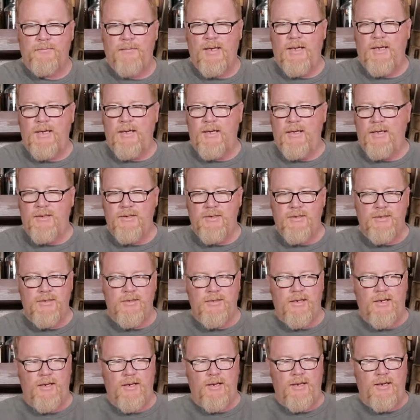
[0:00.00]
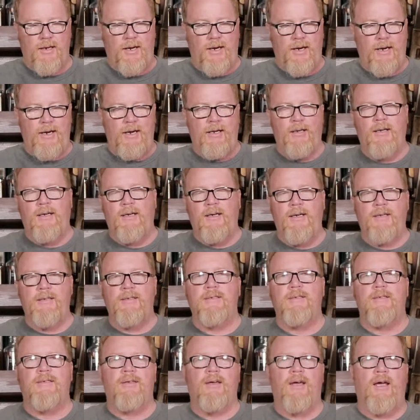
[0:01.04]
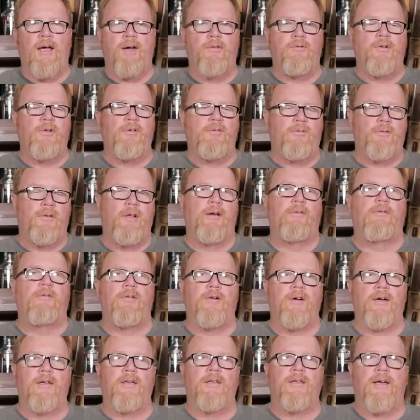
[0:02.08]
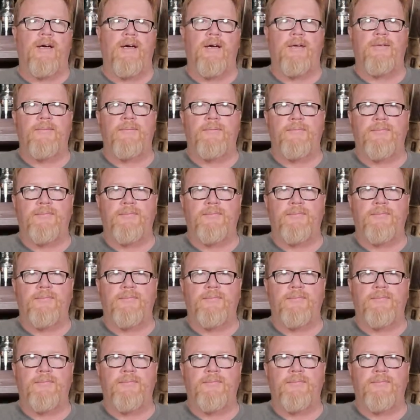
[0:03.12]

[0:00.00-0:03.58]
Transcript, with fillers: It, it just it highlights every flavor in that.